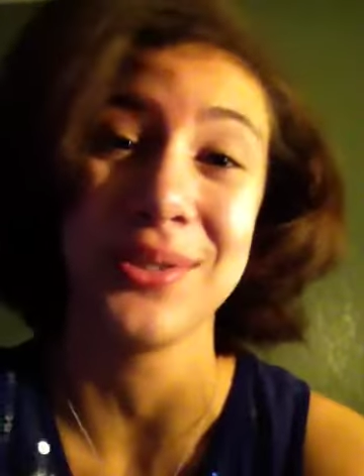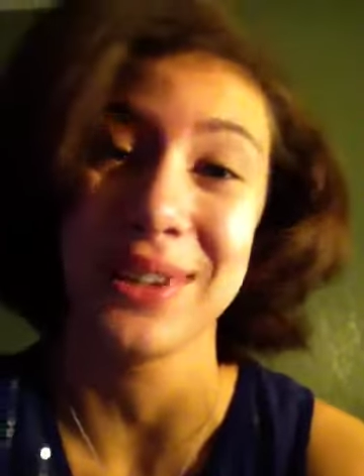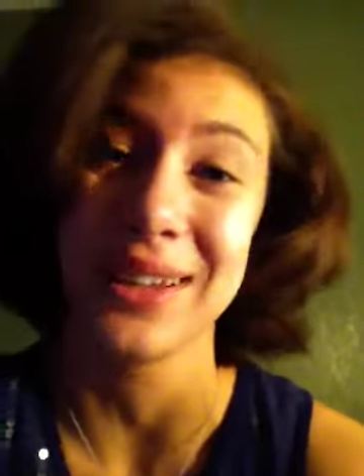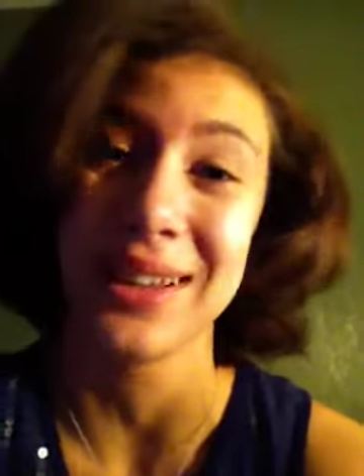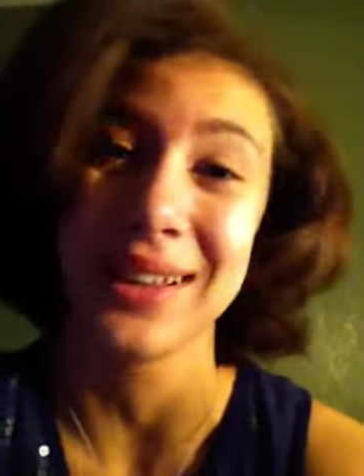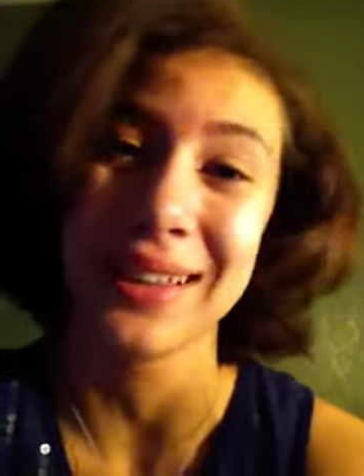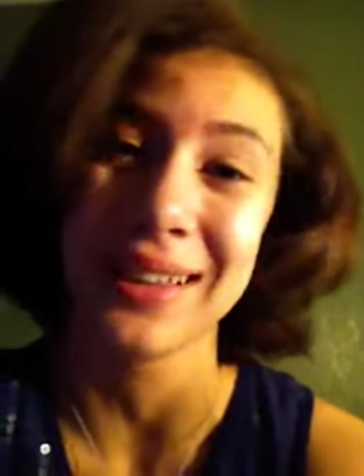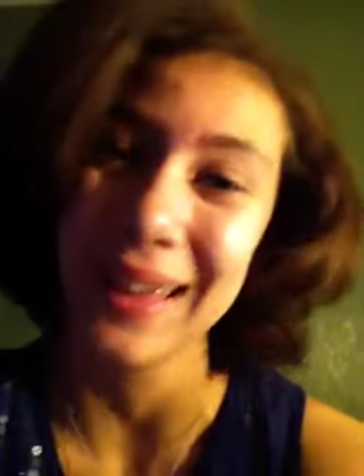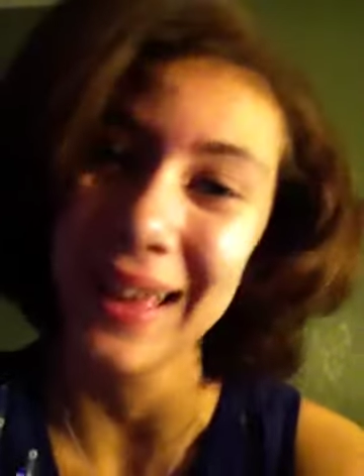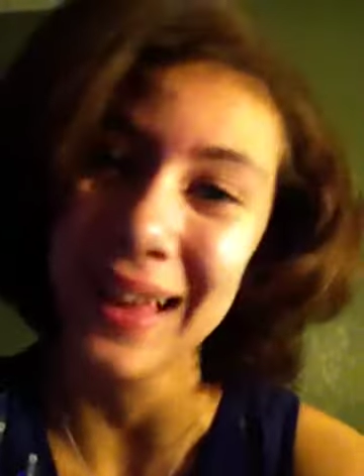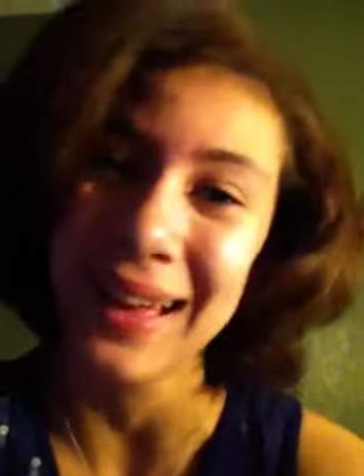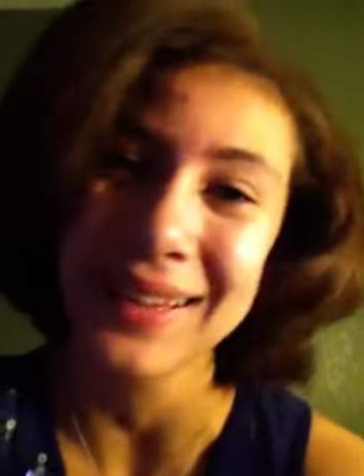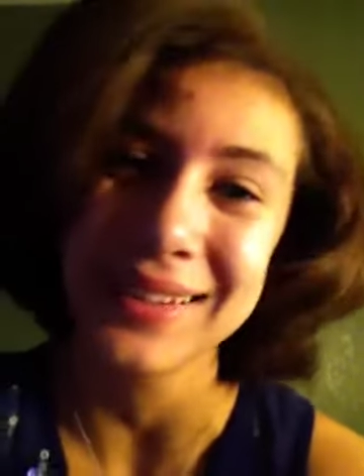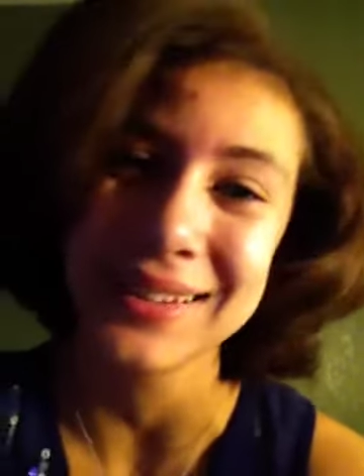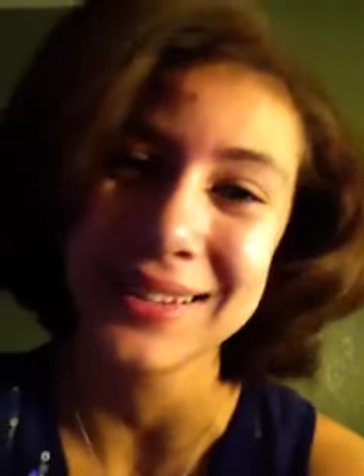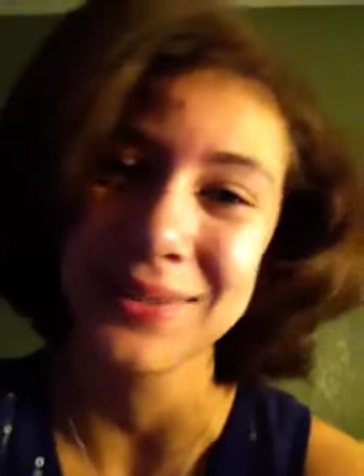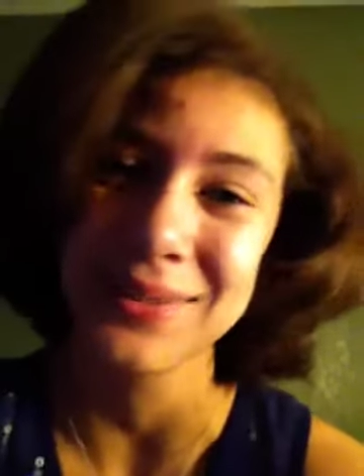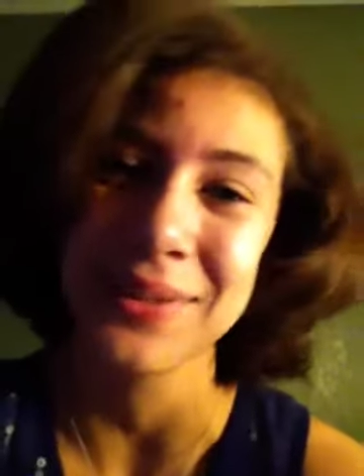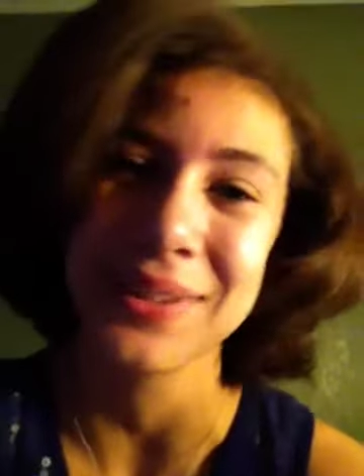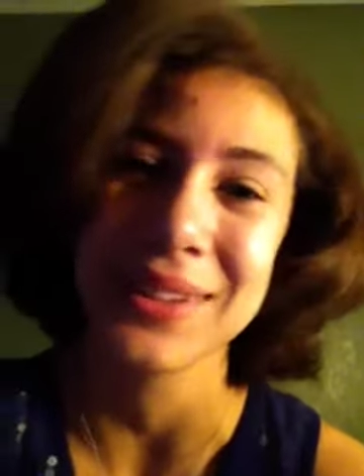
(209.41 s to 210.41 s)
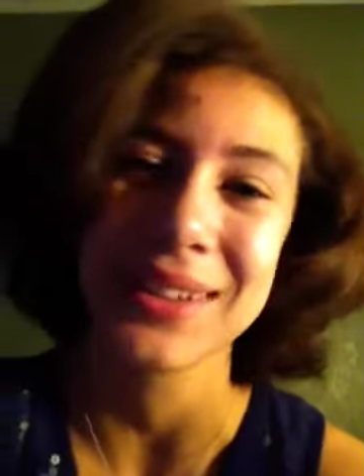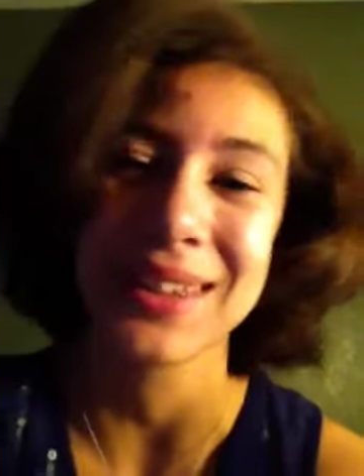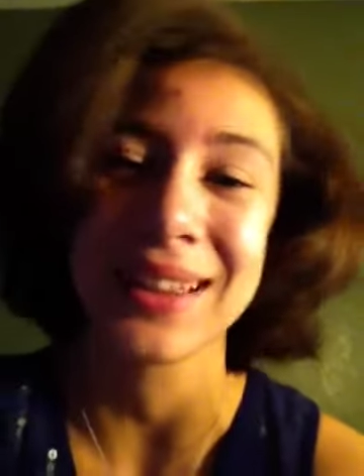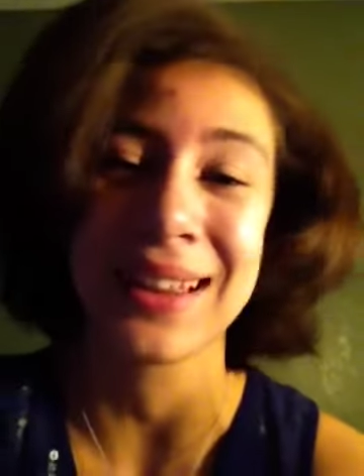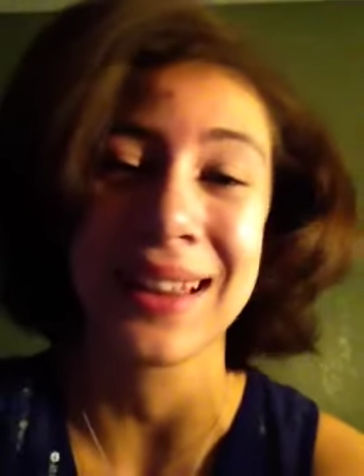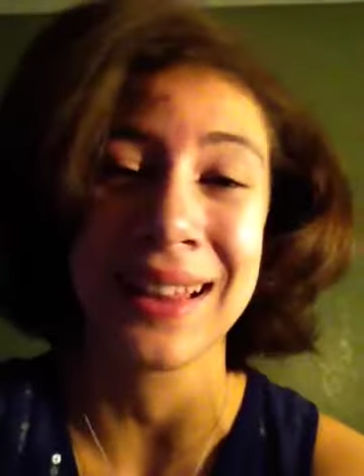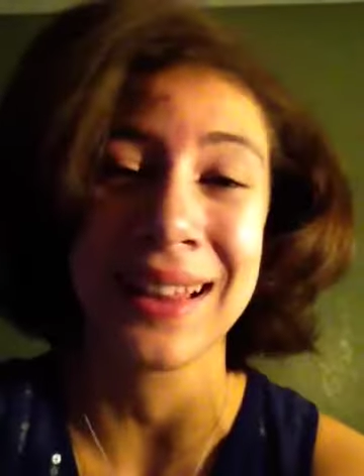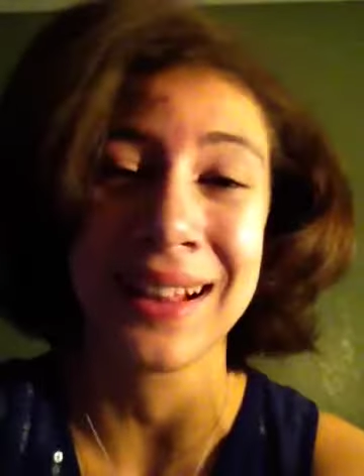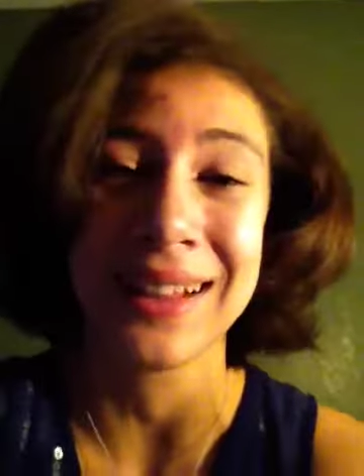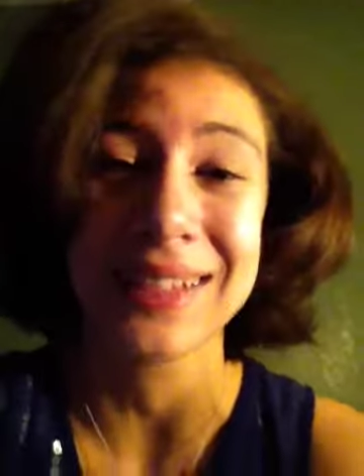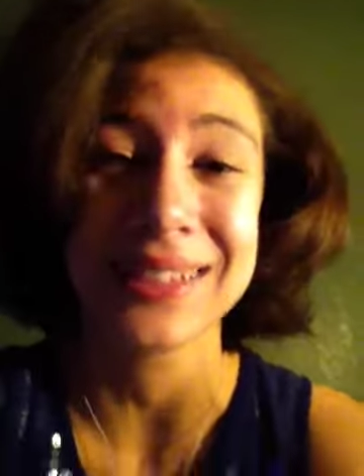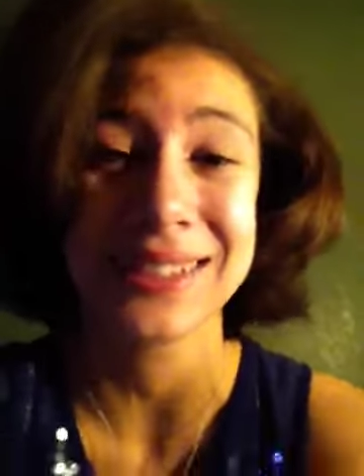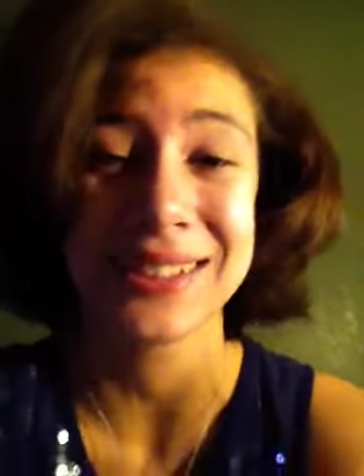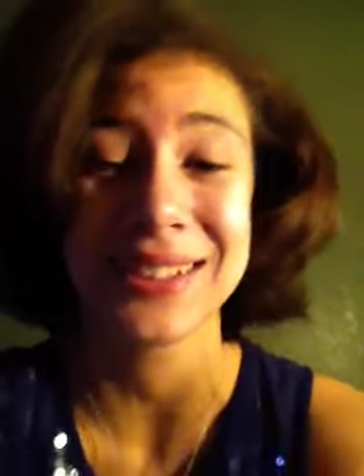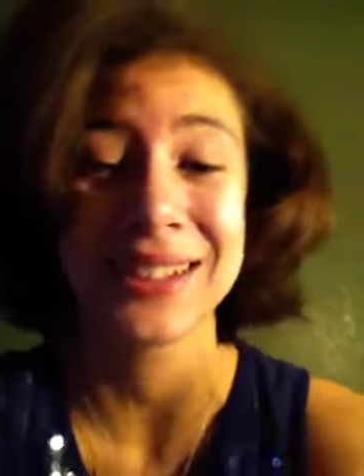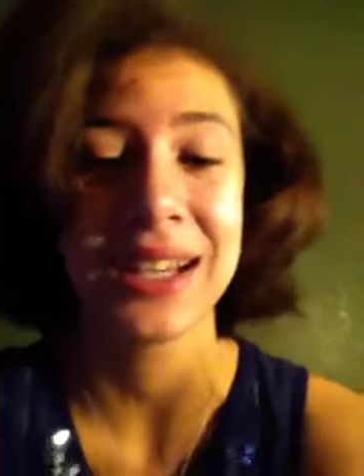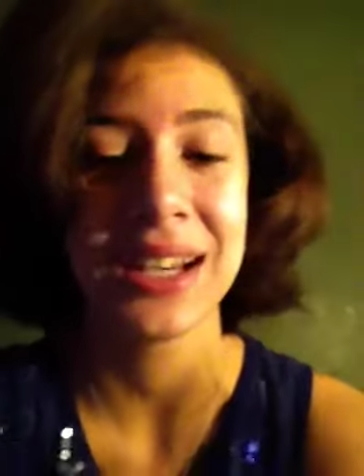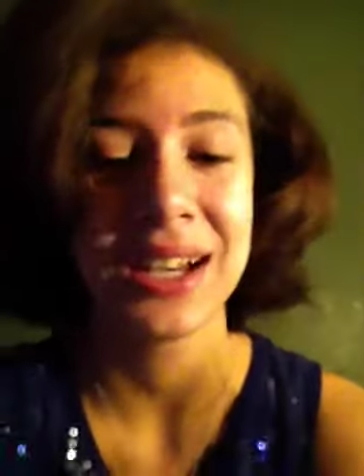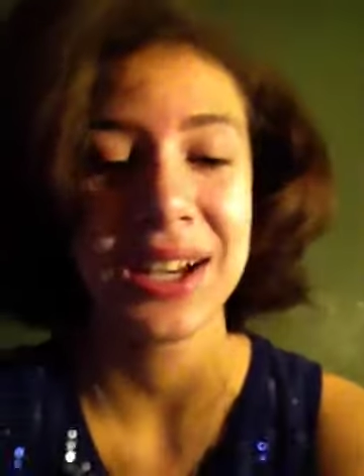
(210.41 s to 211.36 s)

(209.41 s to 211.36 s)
it in class. Well, the class.